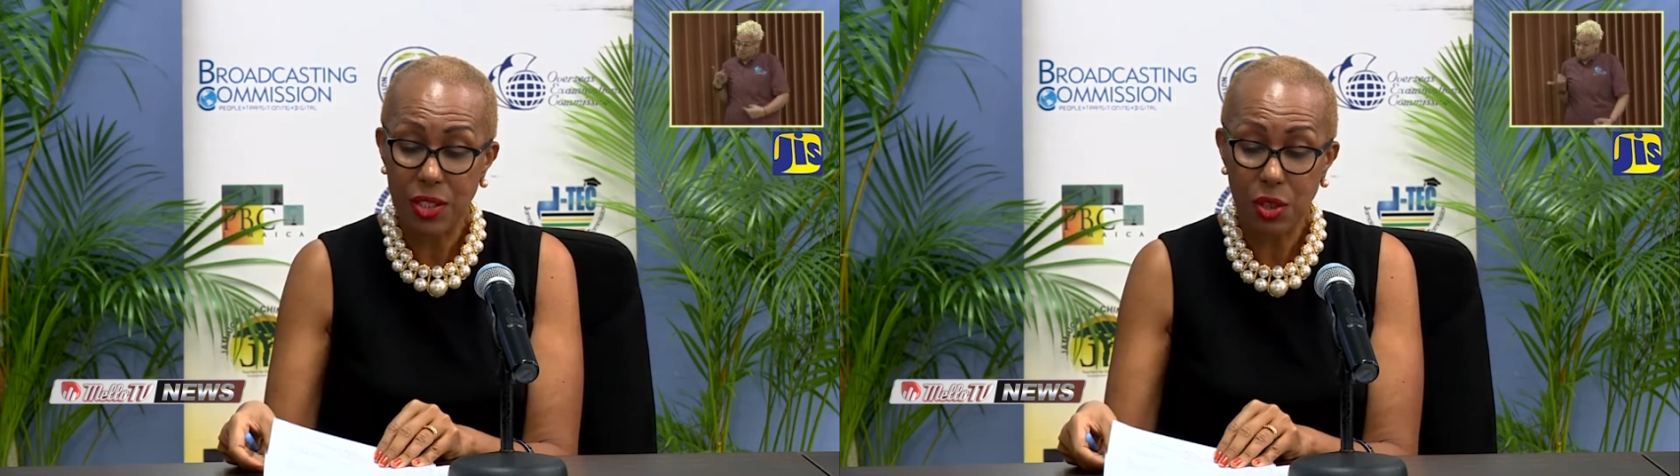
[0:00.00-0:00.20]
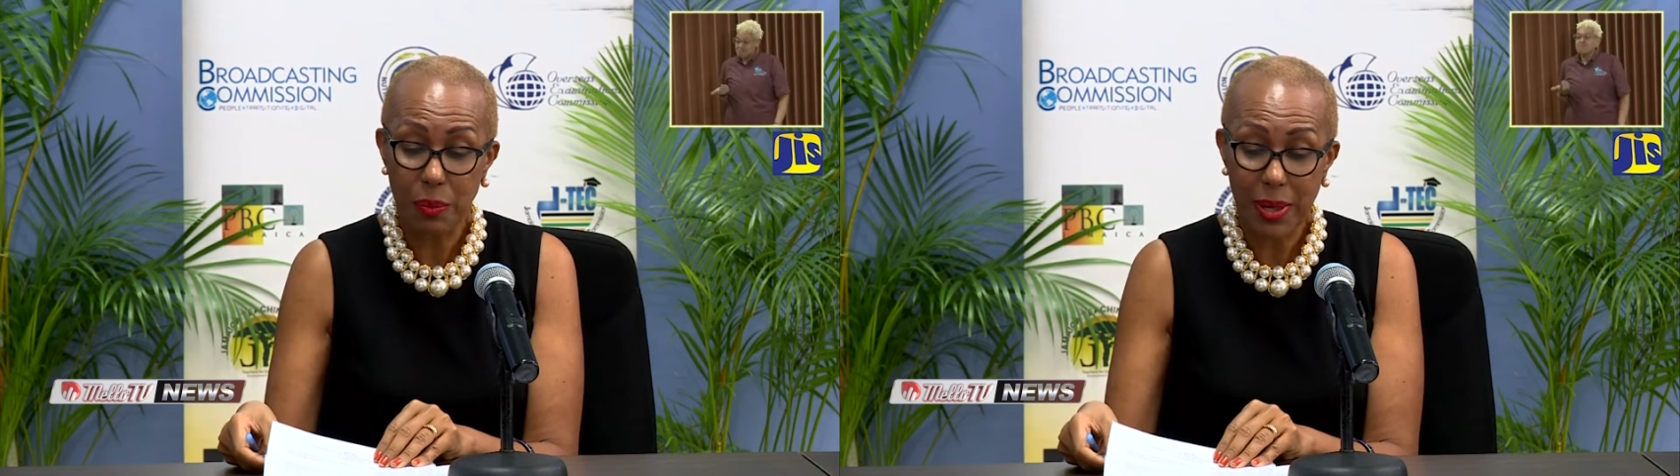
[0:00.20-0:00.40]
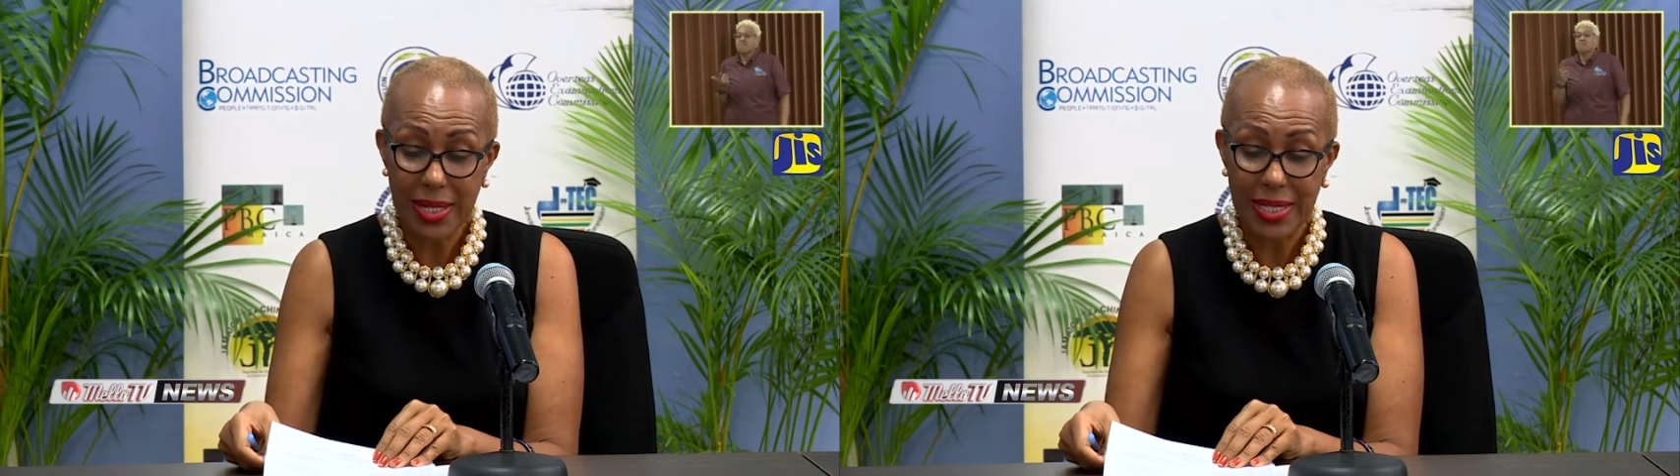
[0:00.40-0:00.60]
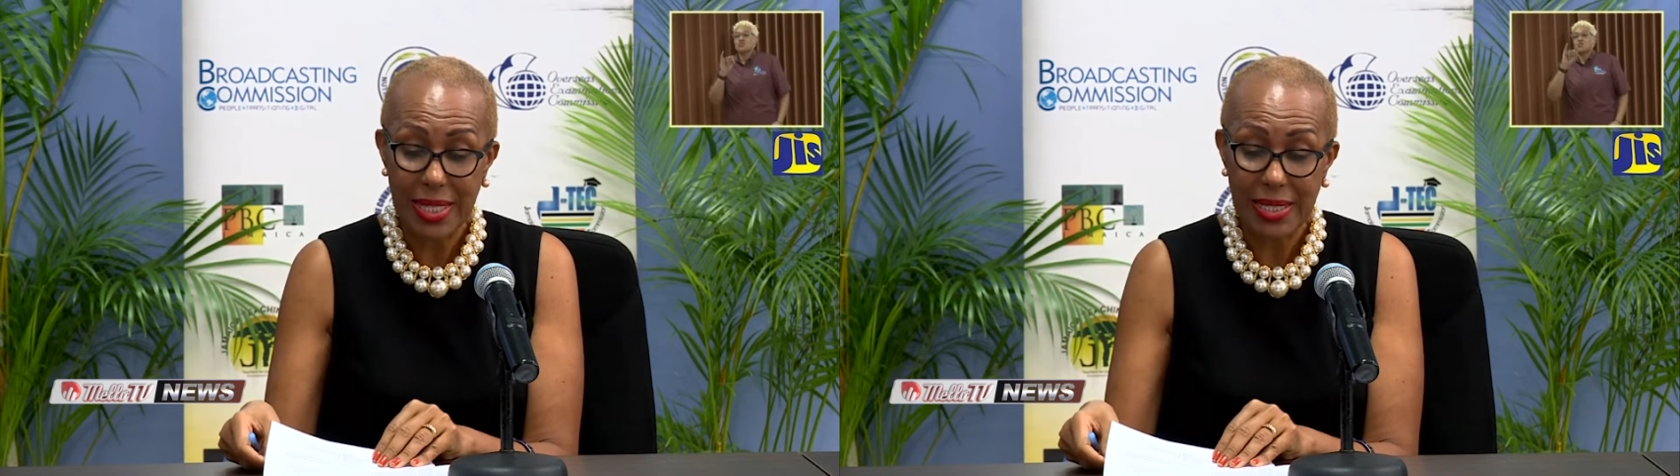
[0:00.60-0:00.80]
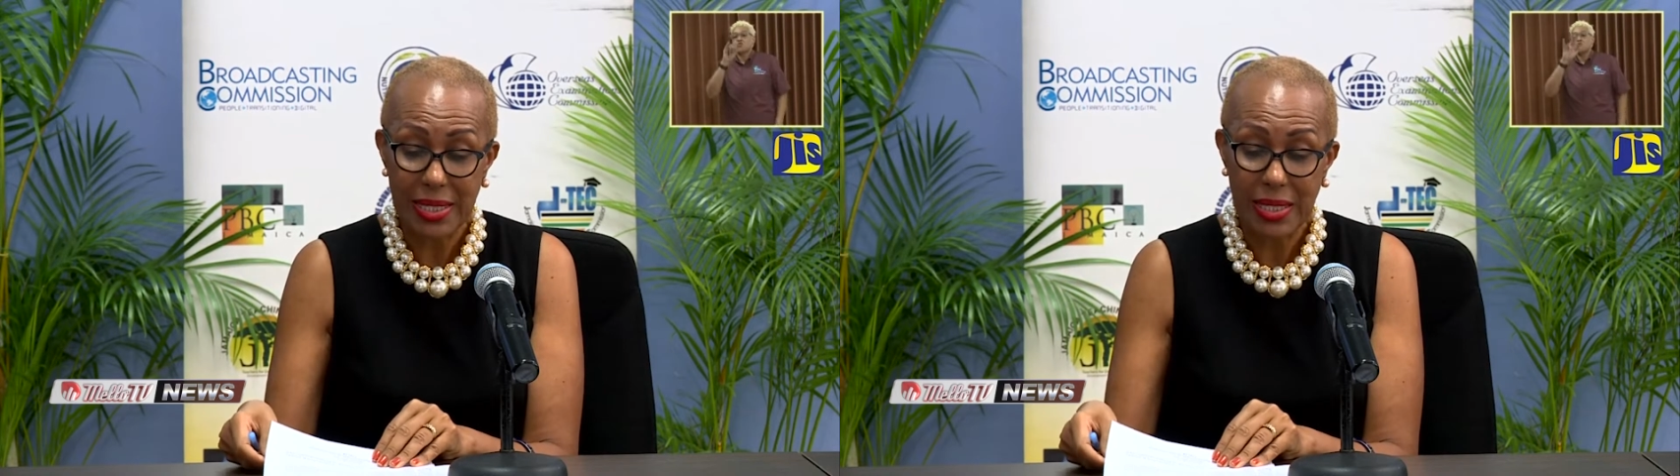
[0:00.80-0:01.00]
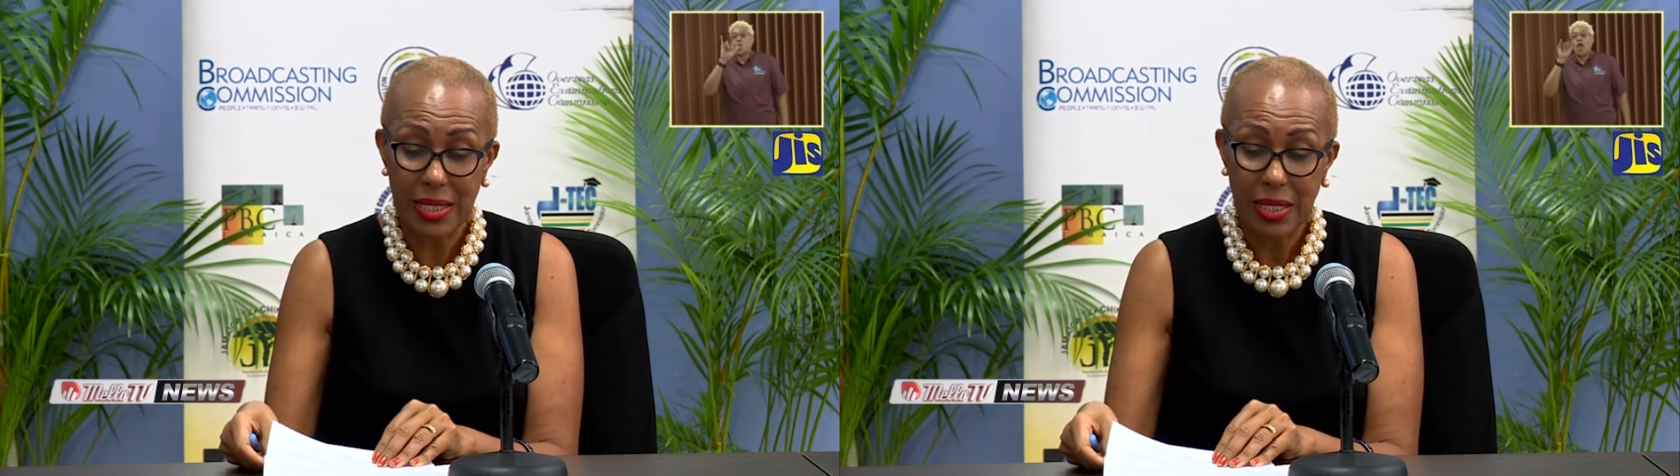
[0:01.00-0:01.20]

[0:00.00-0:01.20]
to present,